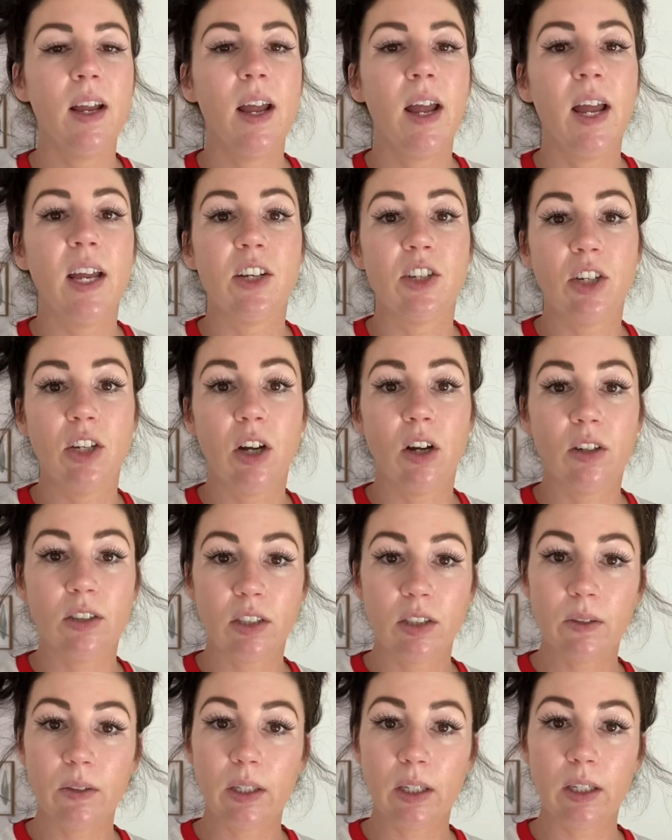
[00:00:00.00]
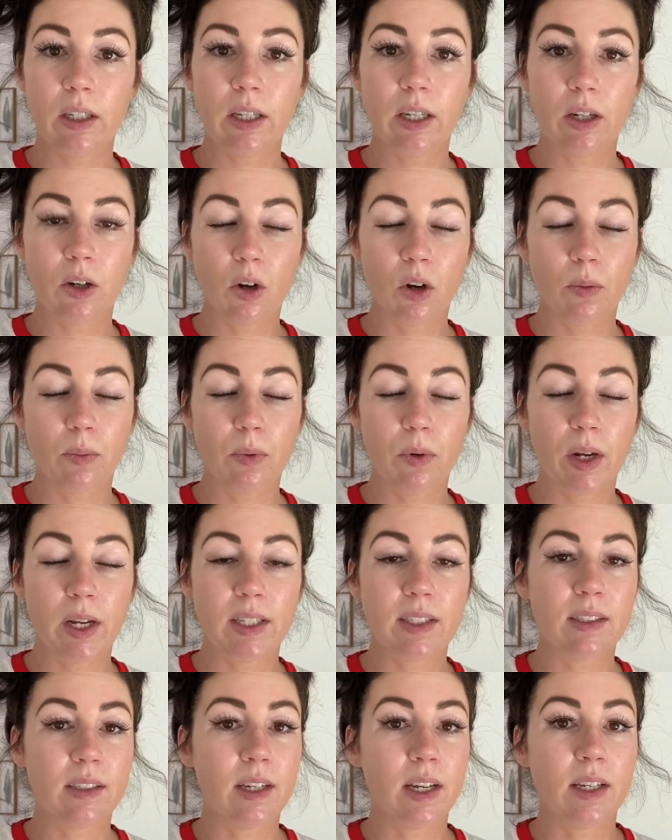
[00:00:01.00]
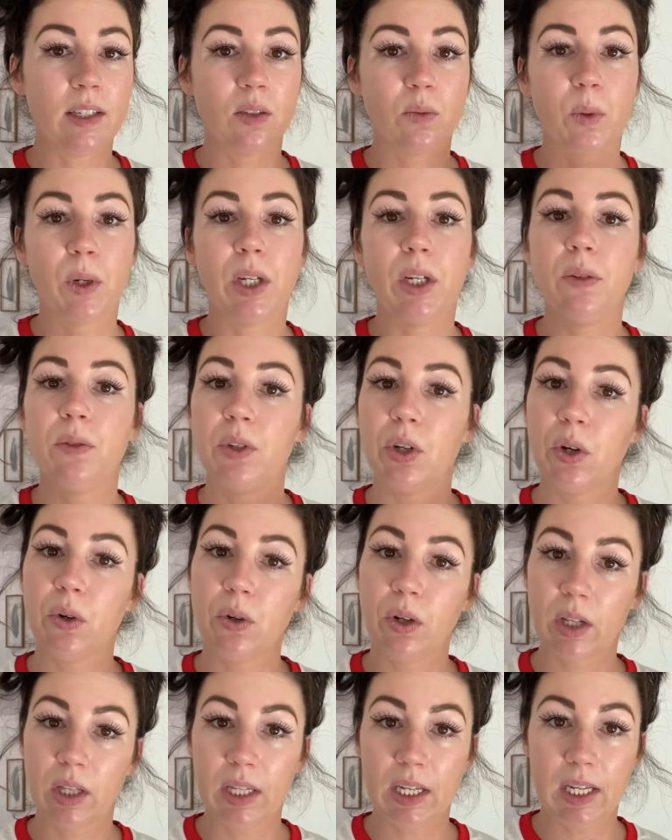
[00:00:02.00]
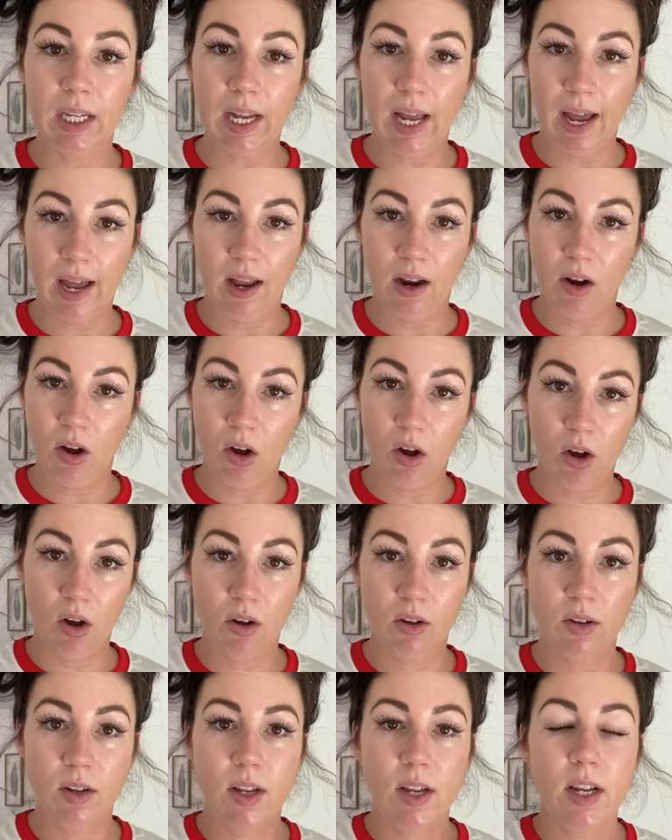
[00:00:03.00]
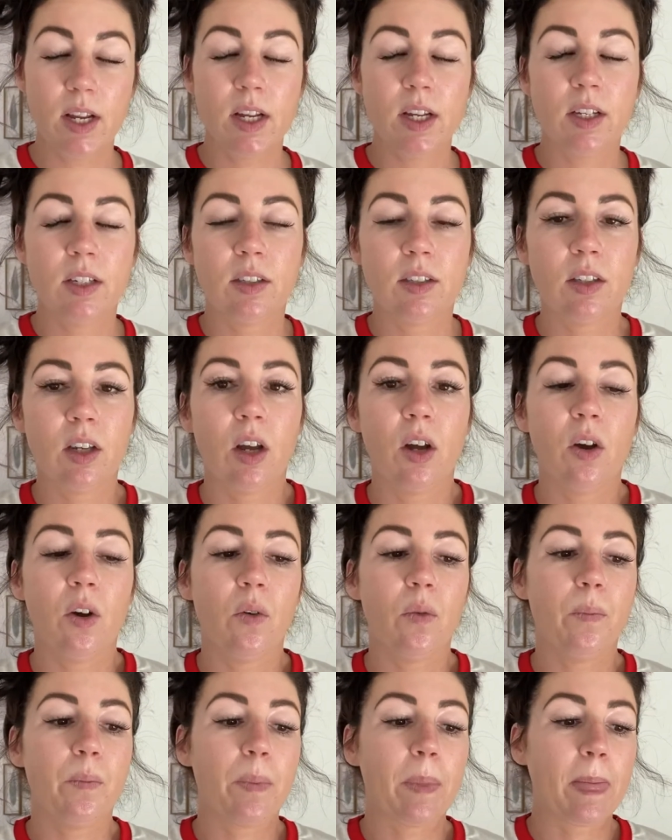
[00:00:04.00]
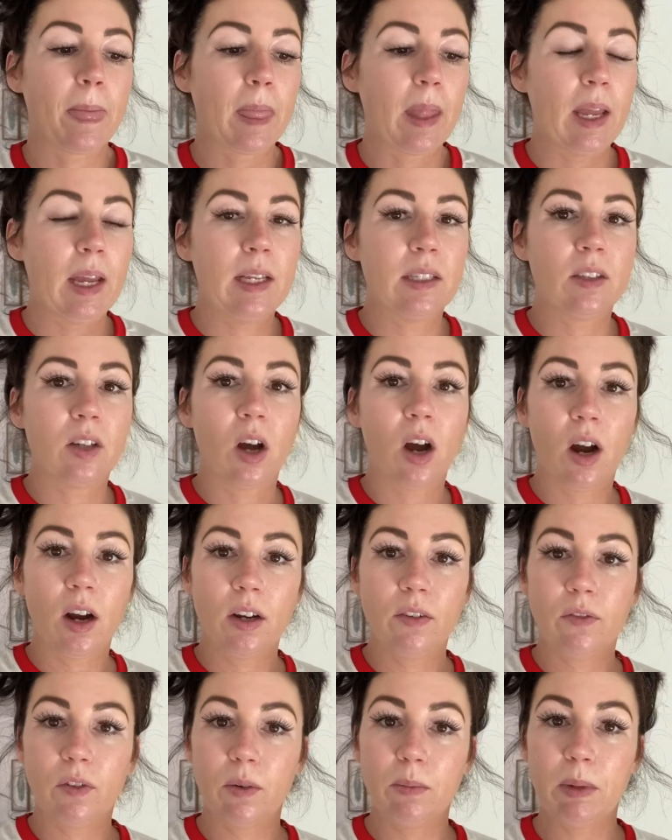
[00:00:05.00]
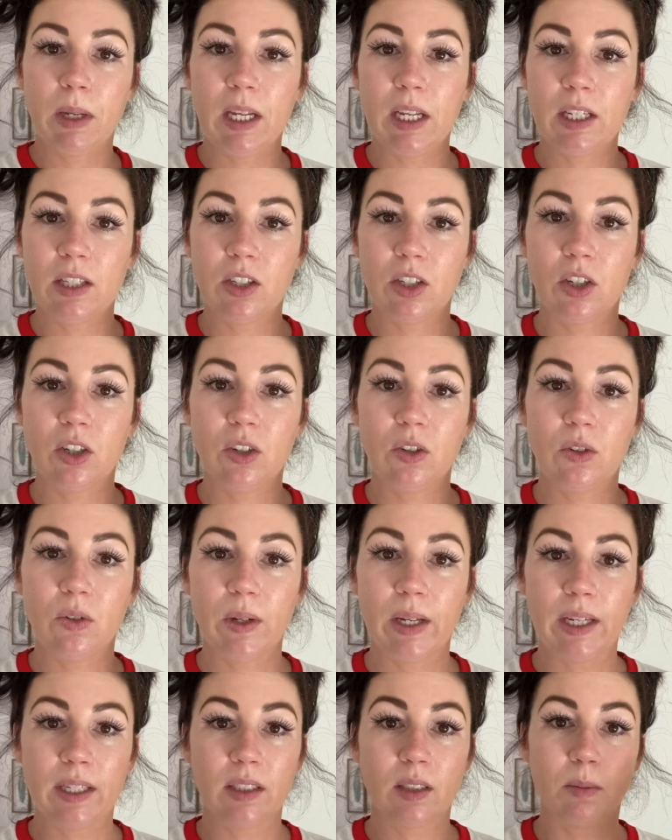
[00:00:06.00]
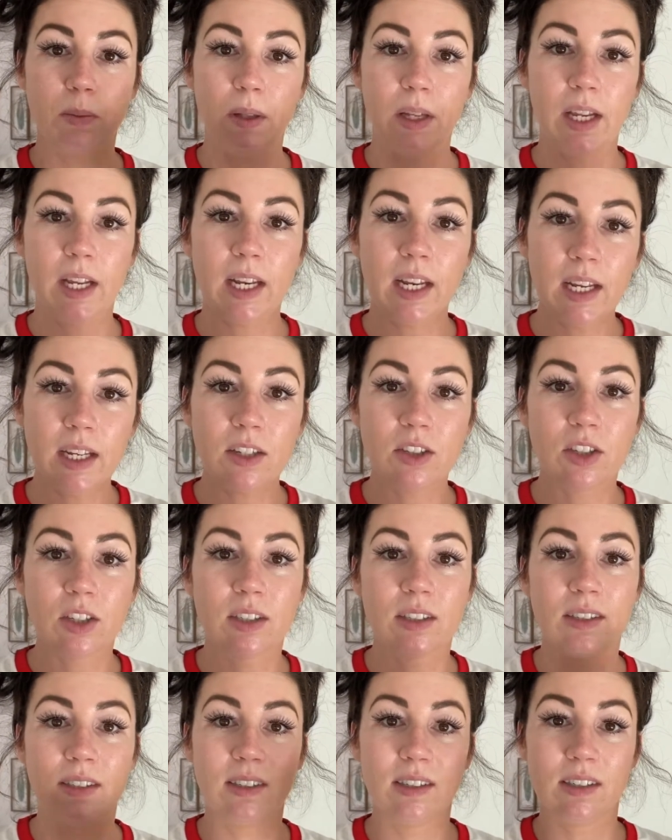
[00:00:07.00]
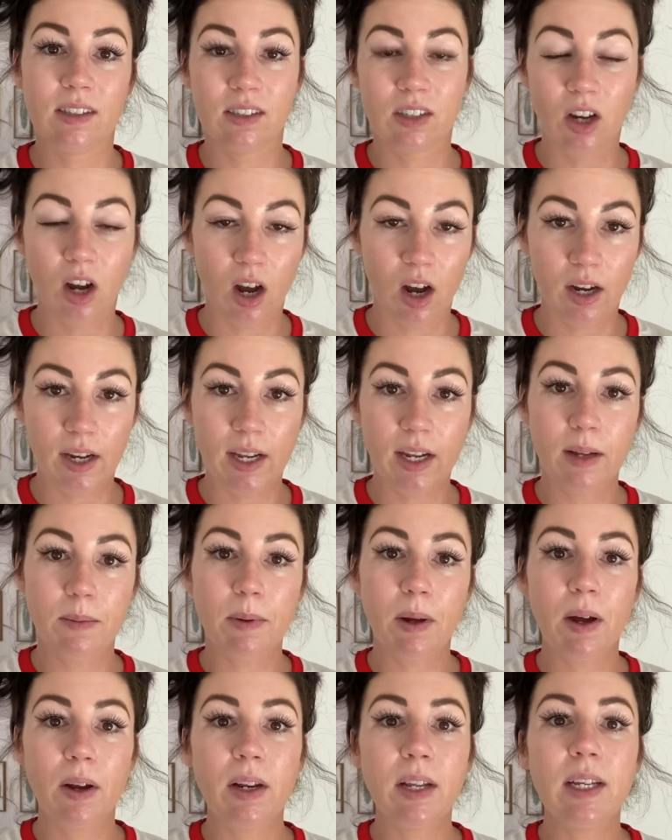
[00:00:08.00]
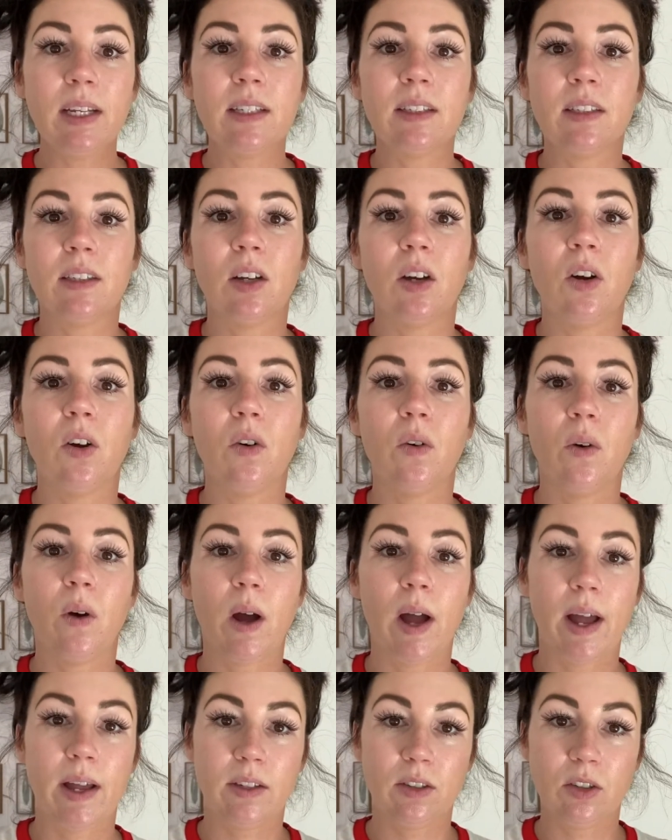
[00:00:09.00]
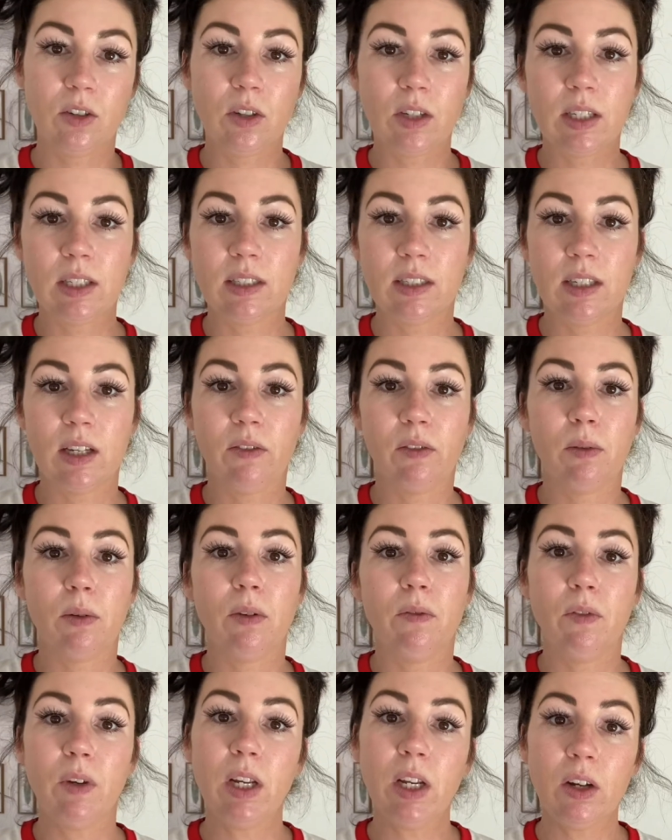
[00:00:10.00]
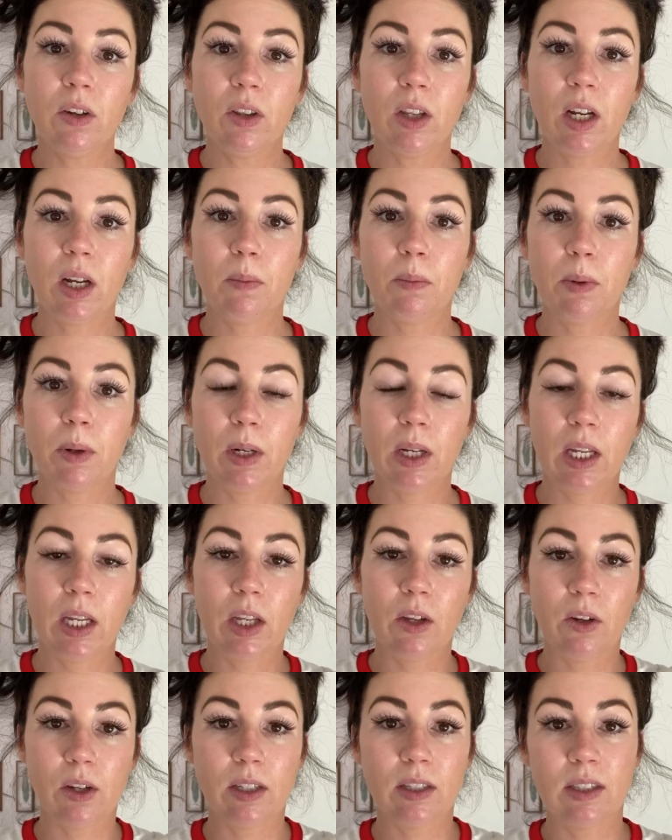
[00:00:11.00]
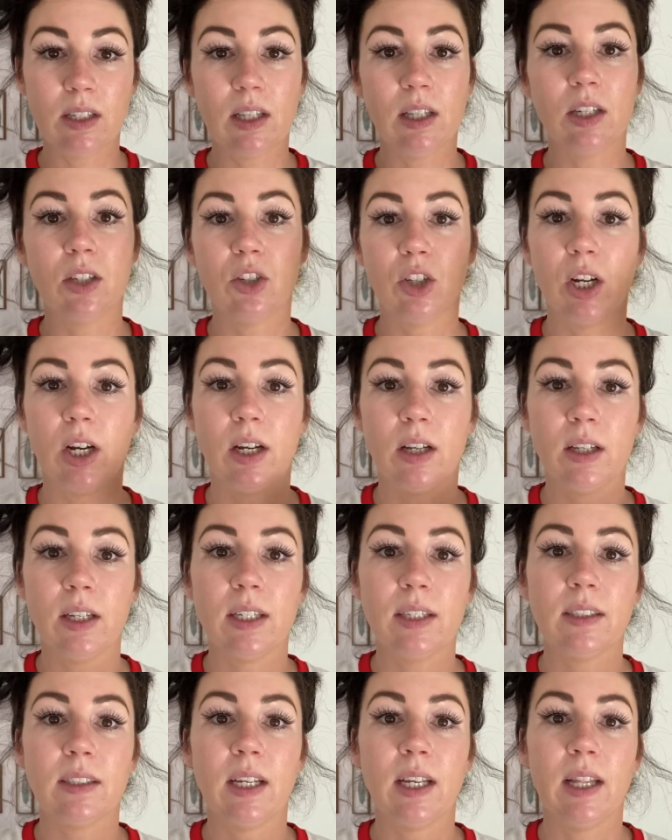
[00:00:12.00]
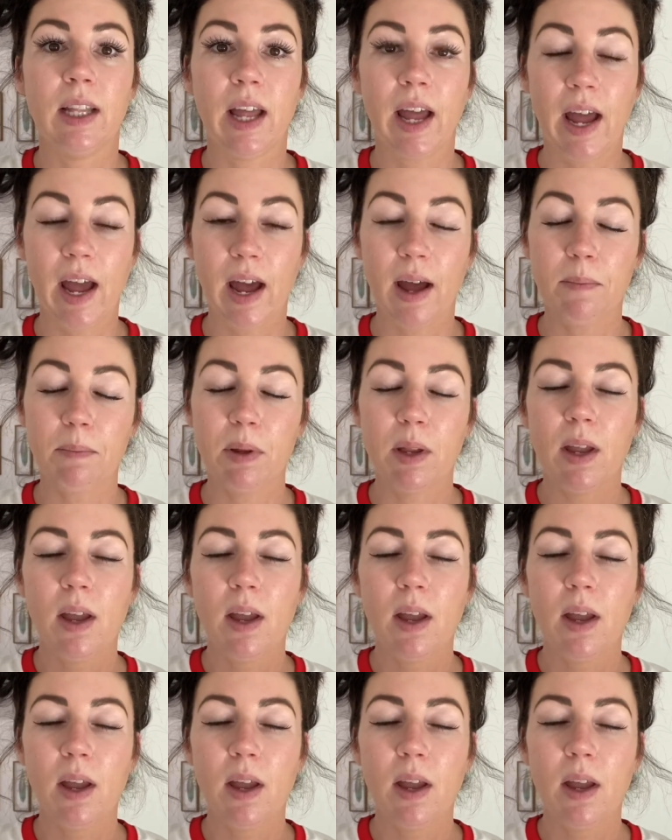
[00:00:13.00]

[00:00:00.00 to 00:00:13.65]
She also incorporates days where you don't clean at all. So it's hard for me to explain it just talking about it. So as you can see from the video that I'm putting, you can see the checklist in the app